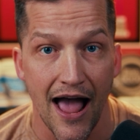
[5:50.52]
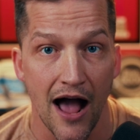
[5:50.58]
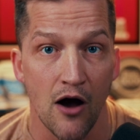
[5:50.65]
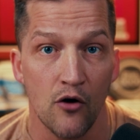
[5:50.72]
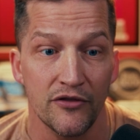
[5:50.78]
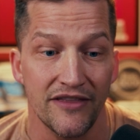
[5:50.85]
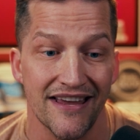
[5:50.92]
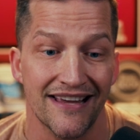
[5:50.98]

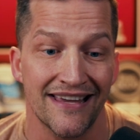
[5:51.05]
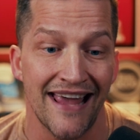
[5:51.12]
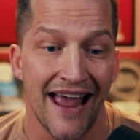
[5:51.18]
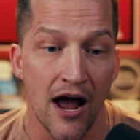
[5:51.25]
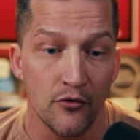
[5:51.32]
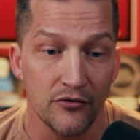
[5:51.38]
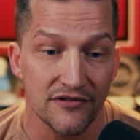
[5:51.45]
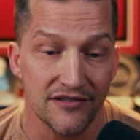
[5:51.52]
how the
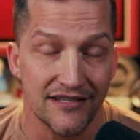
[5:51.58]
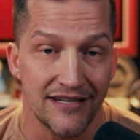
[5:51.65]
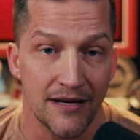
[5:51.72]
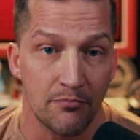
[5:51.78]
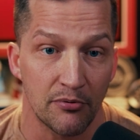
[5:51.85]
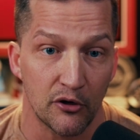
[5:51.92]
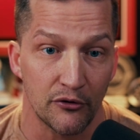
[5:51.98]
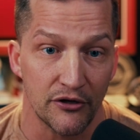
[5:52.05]
accountants
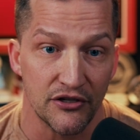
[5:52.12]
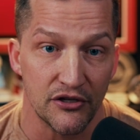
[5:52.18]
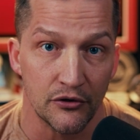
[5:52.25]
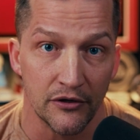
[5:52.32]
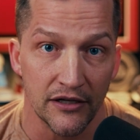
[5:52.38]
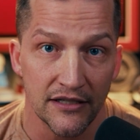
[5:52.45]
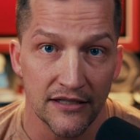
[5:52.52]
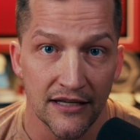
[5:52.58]
typically
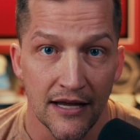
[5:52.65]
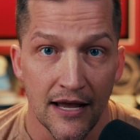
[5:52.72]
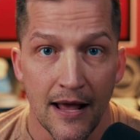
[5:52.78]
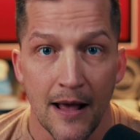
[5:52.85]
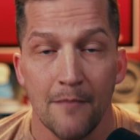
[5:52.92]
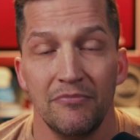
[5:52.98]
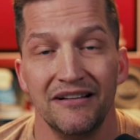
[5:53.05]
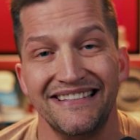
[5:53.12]
do it,
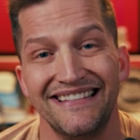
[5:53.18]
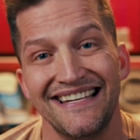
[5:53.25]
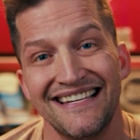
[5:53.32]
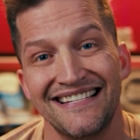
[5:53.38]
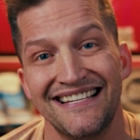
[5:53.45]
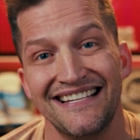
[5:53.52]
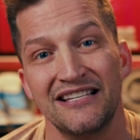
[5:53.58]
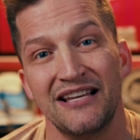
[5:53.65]
but
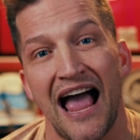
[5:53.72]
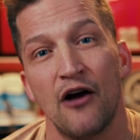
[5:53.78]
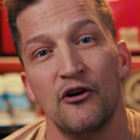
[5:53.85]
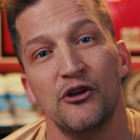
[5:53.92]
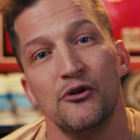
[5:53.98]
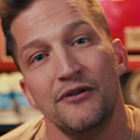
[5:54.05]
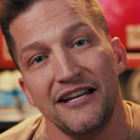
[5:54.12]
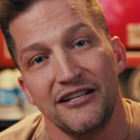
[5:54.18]
this is how
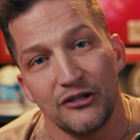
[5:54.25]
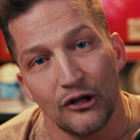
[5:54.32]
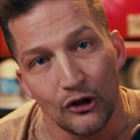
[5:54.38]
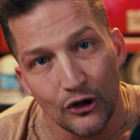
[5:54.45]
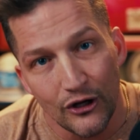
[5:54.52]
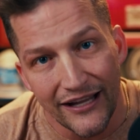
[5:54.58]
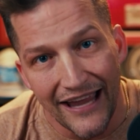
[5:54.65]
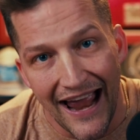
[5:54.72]
you need to
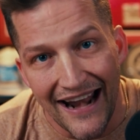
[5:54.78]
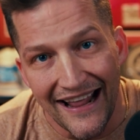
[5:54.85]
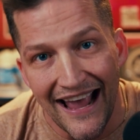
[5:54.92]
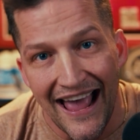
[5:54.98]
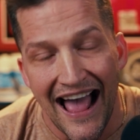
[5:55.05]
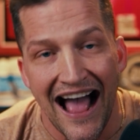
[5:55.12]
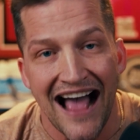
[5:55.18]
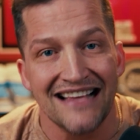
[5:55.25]
look at
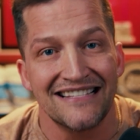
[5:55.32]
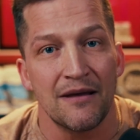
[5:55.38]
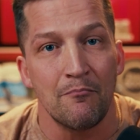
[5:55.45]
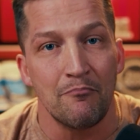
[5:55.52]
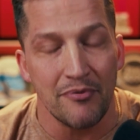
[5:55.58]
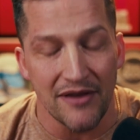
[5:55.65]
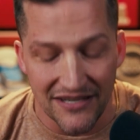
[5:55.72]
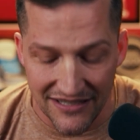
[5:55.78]
it as a
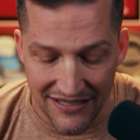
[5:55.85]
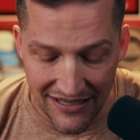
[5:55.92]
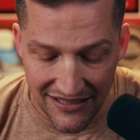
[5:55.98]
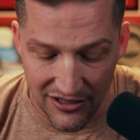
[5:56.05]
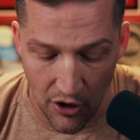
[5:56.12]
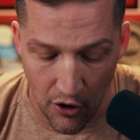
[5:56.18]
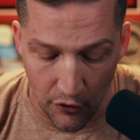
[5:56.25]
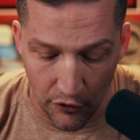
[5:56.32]

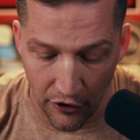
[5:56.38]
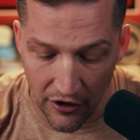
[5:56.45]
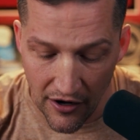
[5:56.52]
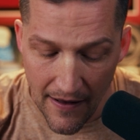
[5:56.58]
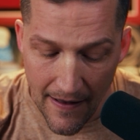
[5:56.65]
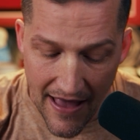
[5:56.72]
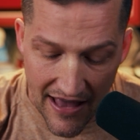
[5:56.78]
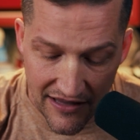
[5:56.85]
business owner.
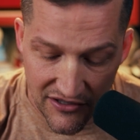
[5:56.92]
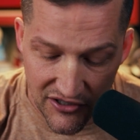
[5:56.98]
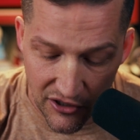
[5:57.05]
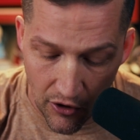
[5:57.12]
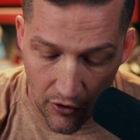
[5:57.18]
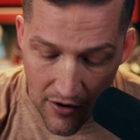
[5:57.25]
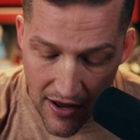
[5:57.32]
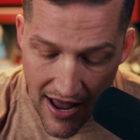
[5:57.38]
And
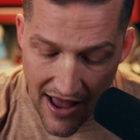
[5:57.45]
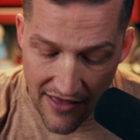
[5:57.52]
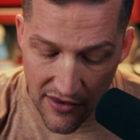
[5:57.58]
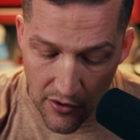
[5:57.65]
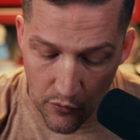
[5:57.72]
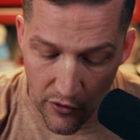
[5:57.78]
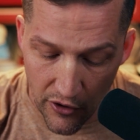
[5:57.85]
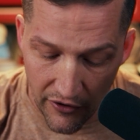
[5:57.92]

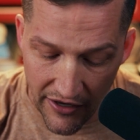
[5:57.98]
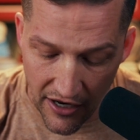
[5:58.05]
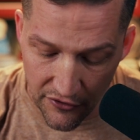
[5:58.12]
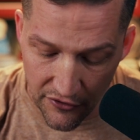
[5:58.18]
then really